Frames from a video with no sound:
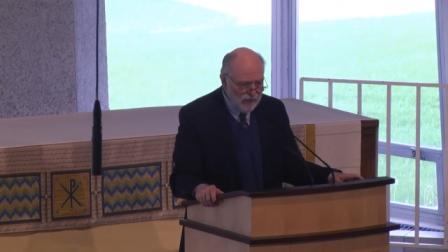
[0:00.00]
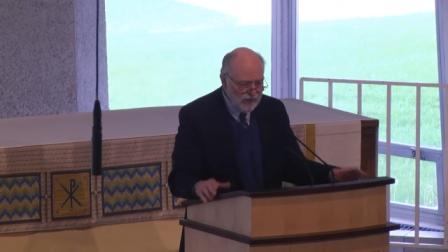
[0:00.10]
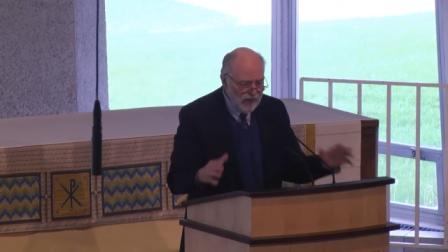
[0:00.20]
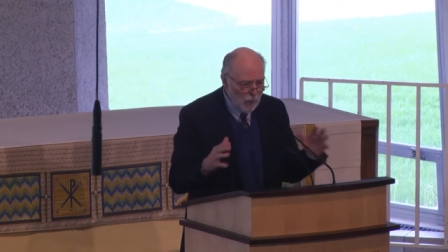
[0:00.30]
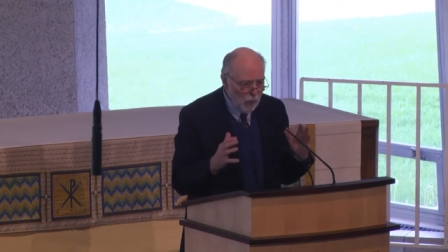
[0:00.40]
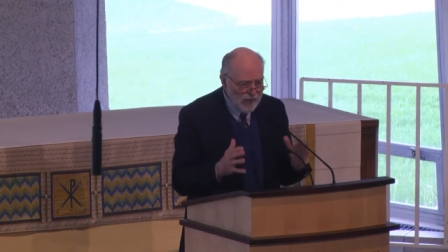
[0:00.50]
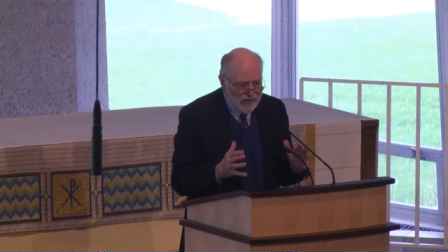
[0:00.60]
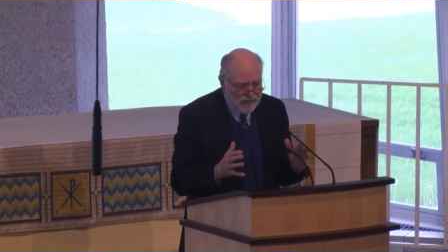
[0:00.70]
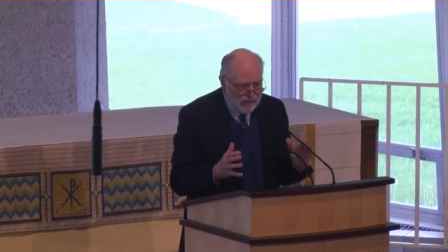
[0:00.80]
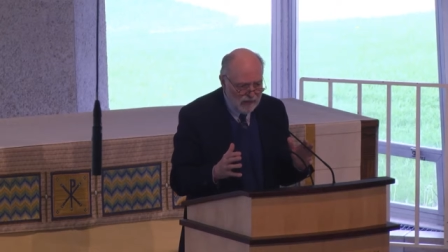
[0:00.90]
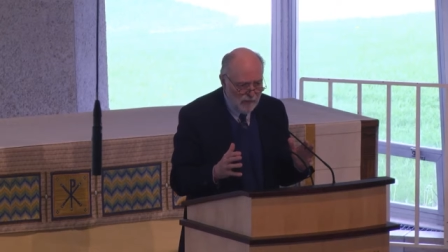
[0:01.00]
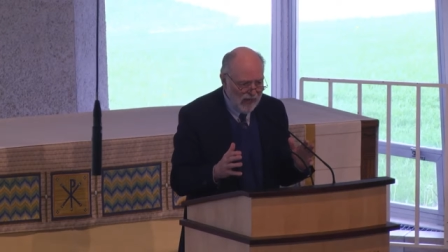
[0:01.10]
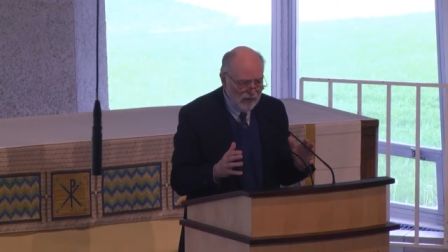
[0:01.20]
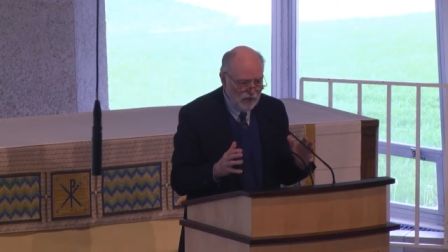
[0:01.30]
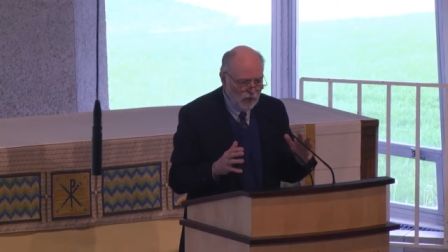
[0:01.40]
to take a week and
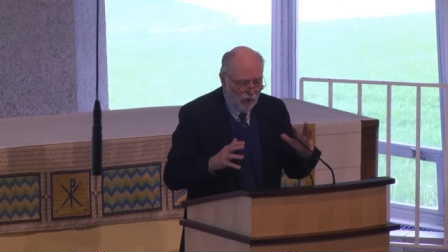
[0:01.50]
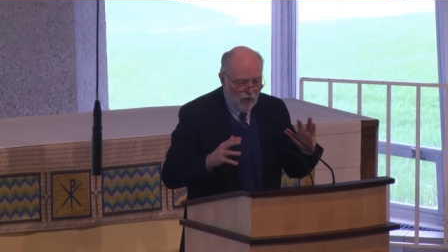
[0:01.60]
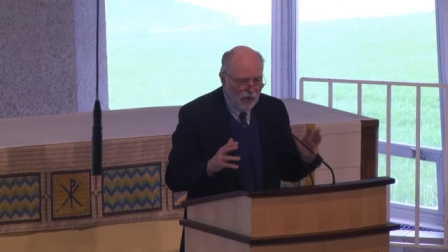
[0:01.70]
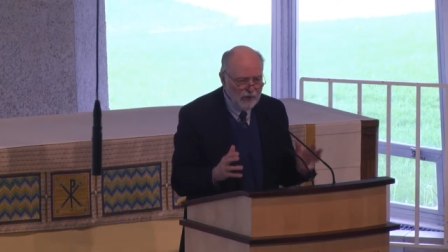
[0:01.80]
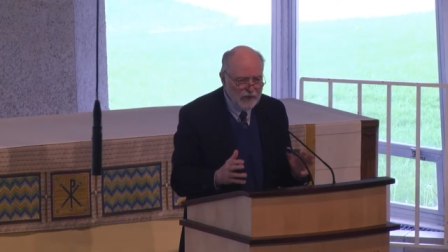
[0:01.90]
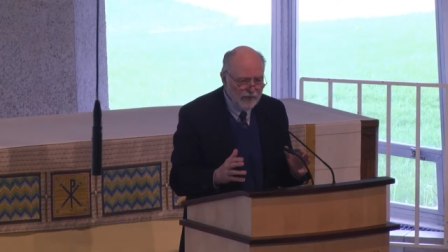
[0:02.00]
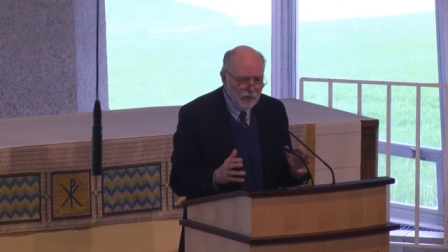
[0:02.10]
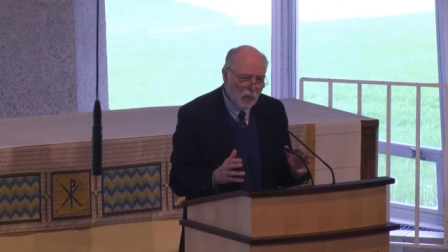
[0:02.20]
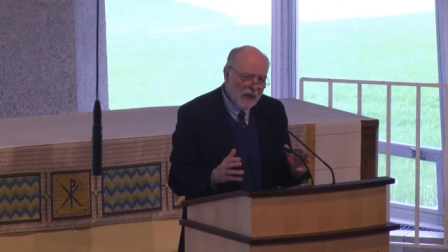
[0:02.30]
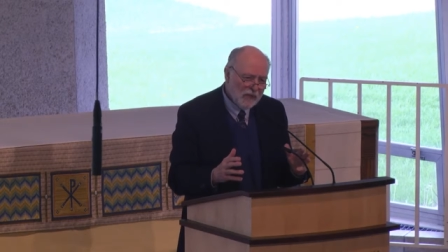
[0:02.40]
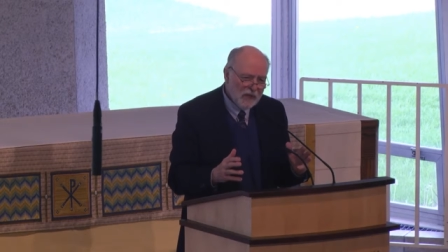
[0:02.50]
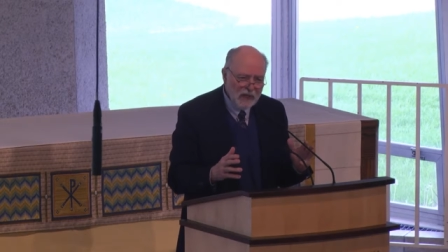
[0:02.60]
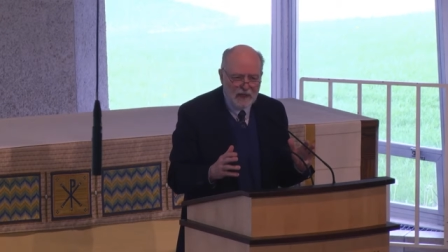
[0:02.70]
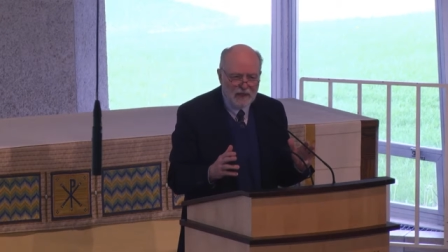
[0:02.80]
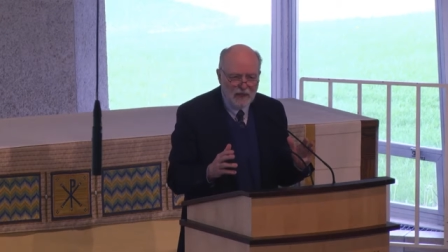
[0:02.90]
imagine all the different ways
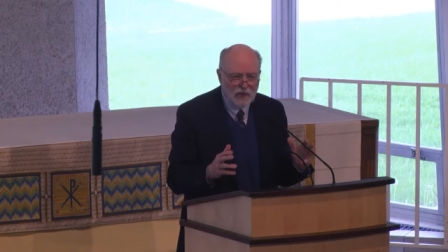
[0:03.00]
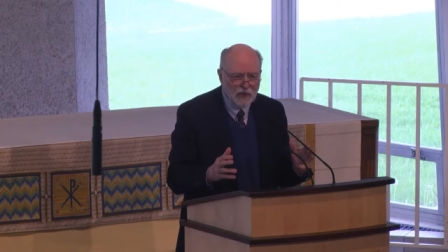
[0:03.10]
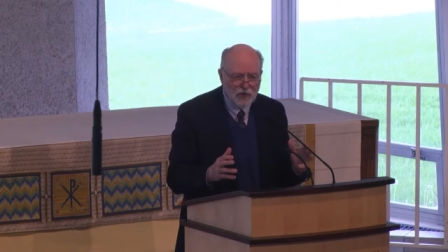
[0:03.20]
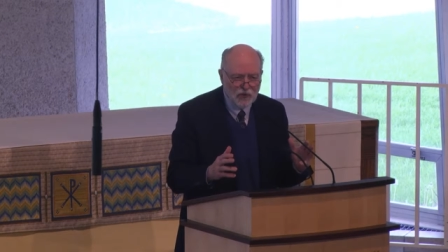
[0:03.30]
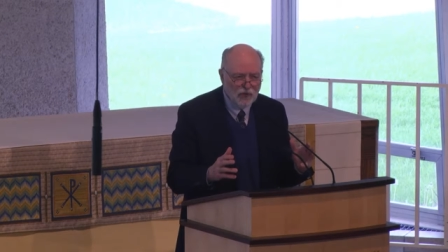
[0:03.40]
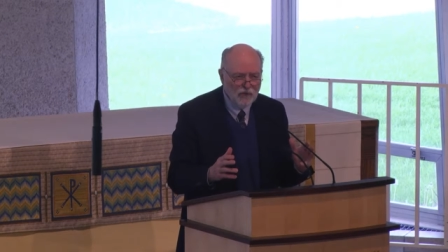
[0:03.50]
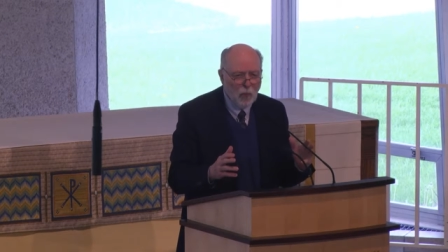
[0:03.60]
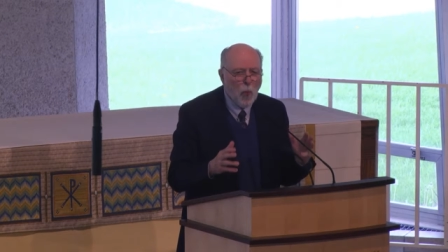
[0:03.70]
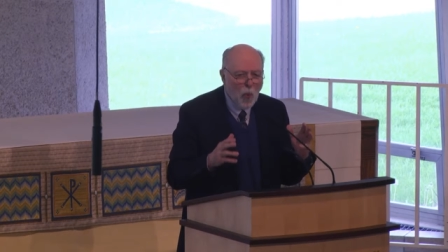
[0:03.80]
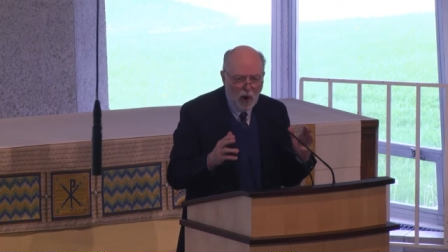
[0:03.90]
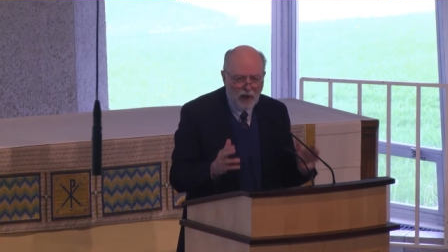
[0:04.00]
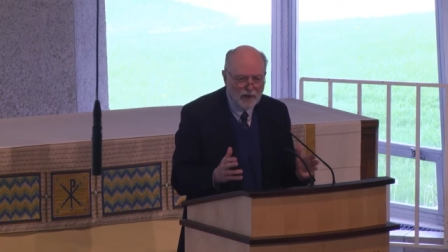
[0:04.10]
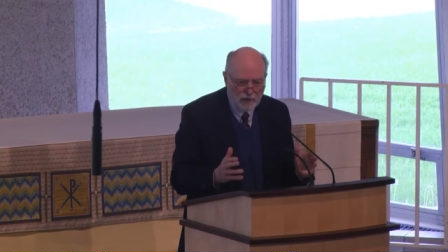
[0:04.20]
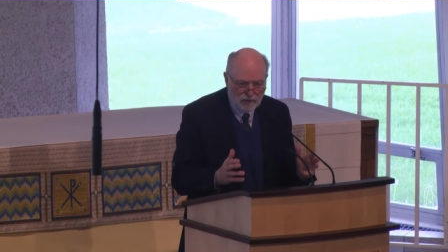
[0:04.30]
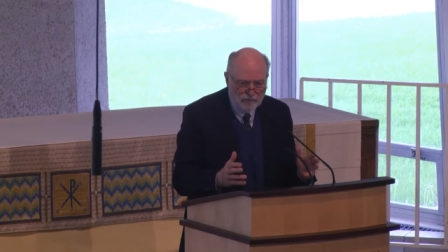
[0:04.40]
they could conserve water.